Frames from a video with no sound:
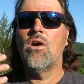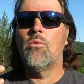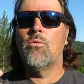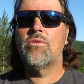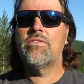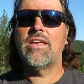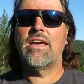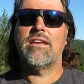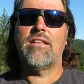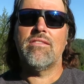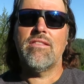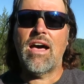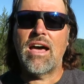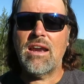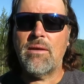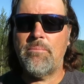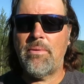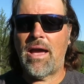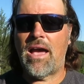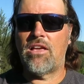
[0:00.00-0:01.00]
was that a
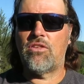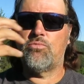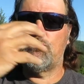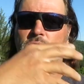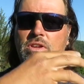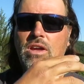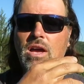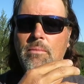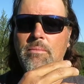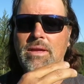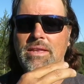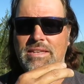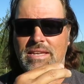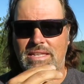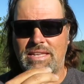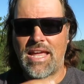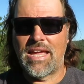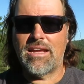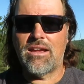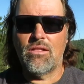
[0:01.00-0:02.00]
lot of bass would come in to
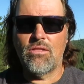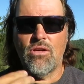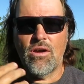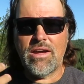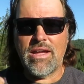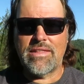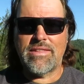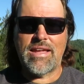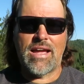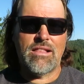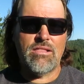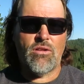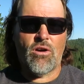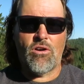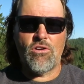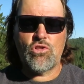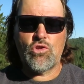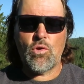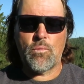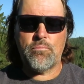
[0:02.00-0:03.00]
take a look at that
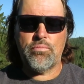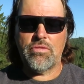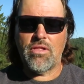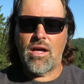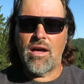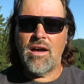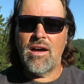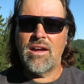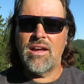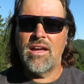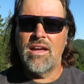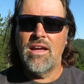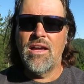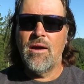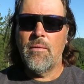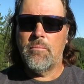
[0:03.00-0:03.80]
larger plug,